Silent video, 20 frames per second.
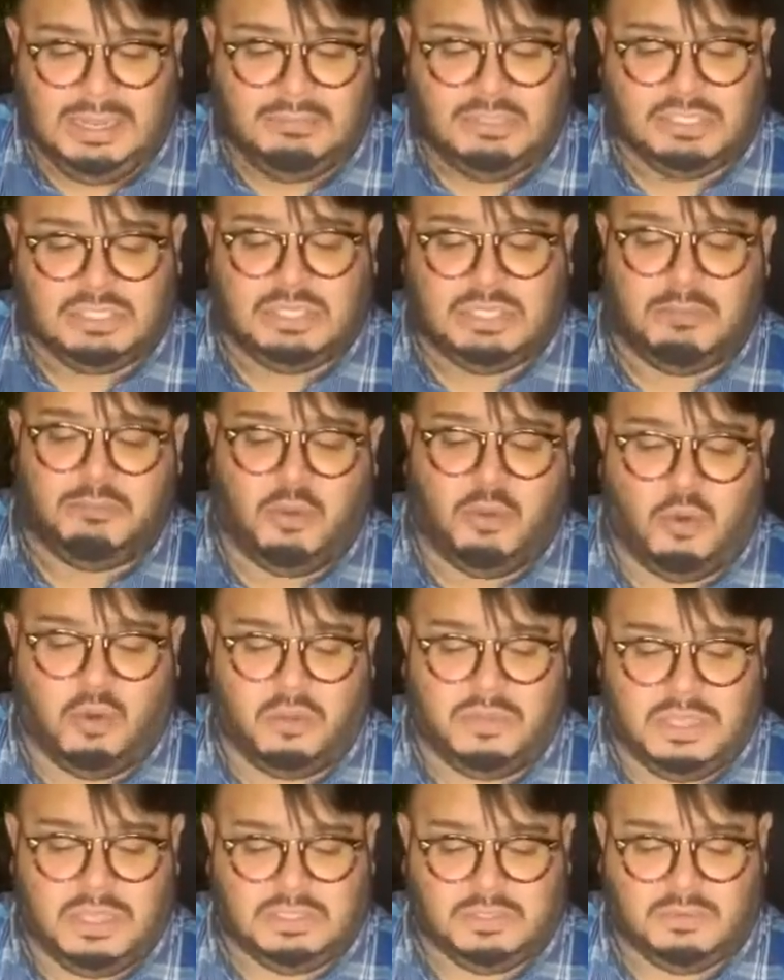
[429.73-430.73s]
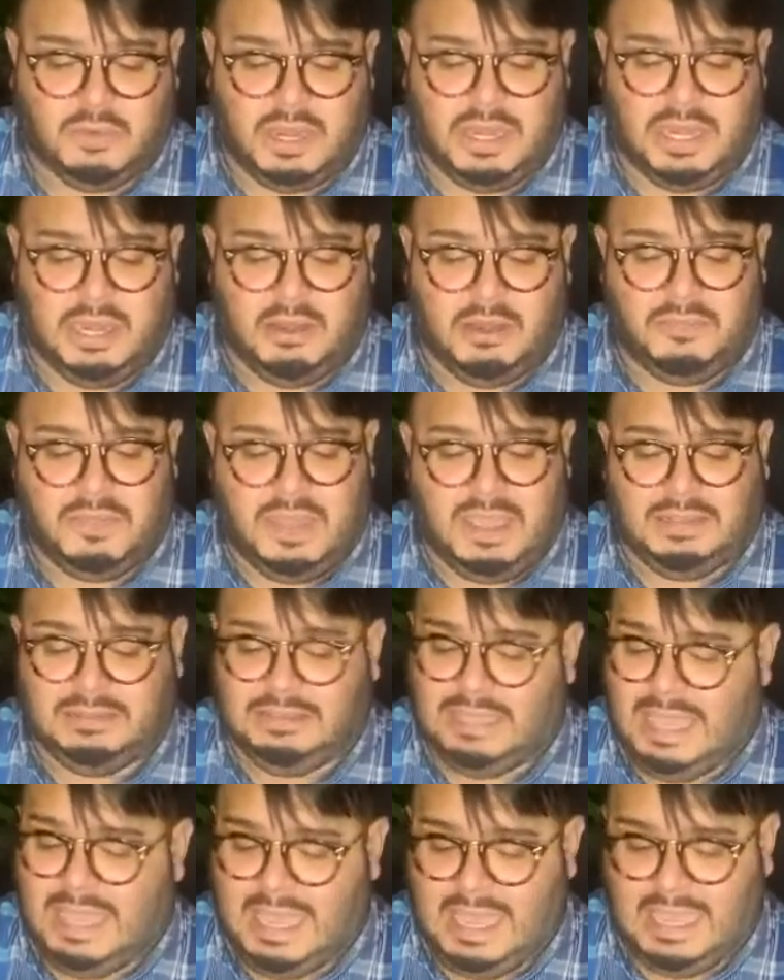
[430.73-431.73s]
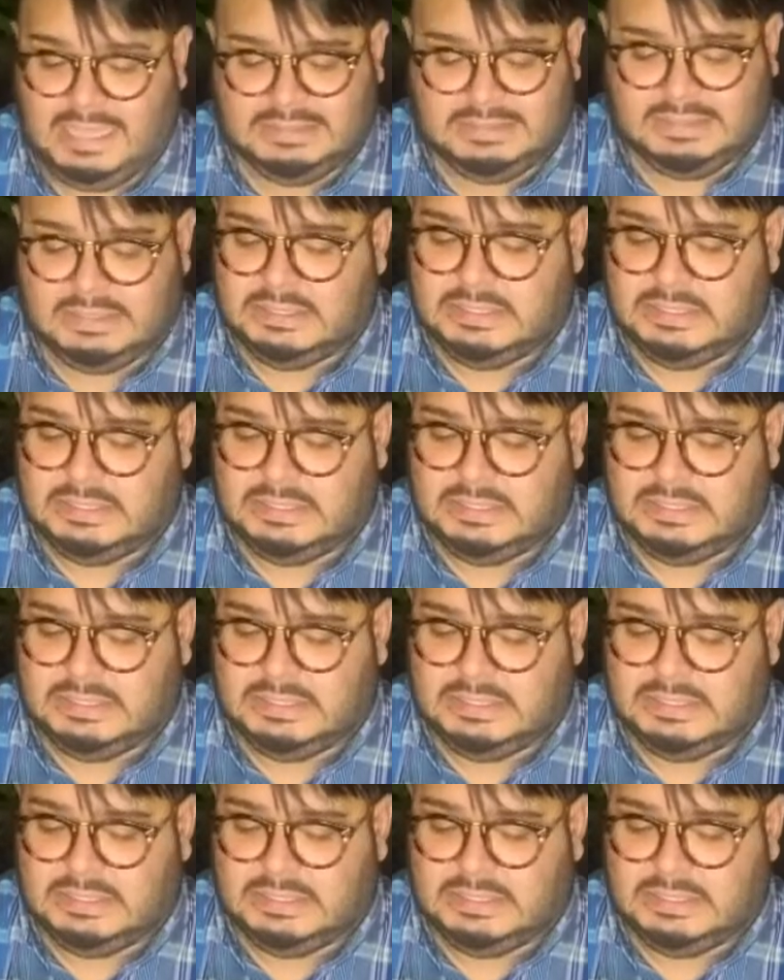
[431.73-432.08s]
Just going to pour this right here in that glass.